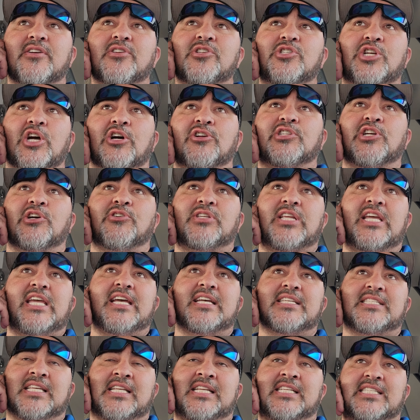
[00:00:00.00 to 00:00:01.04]
Jojo
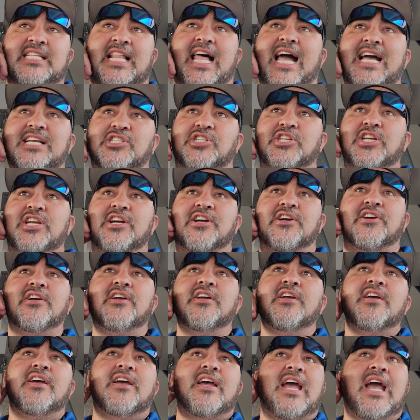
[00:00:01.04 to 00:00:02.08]
Diaz in his last year
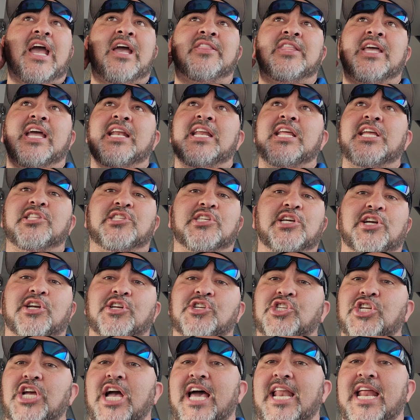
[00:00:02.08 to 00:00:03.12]
and then he took
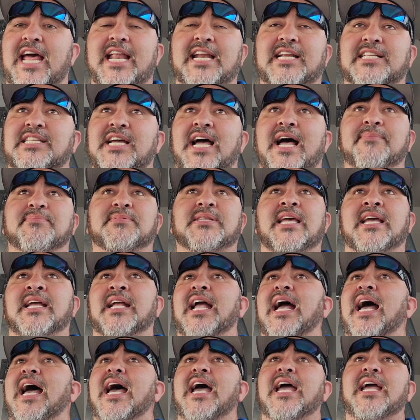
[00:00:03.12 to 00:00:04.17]
a shot at a top 10
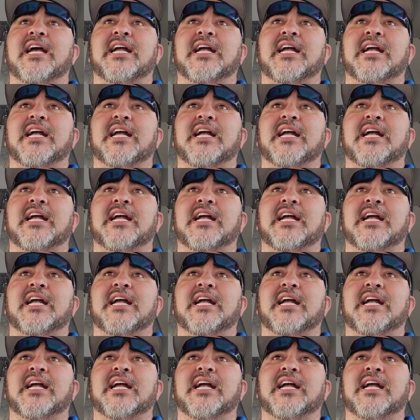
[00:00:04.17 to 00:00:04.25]
guy,